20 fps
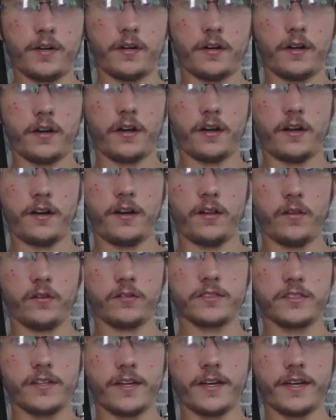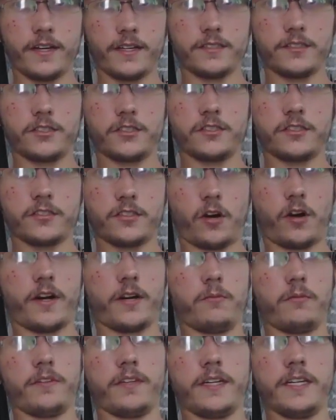but uh, it looks like it's
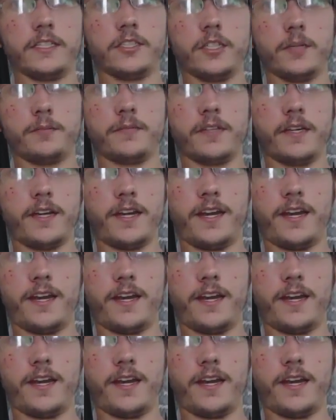starting with Egypt,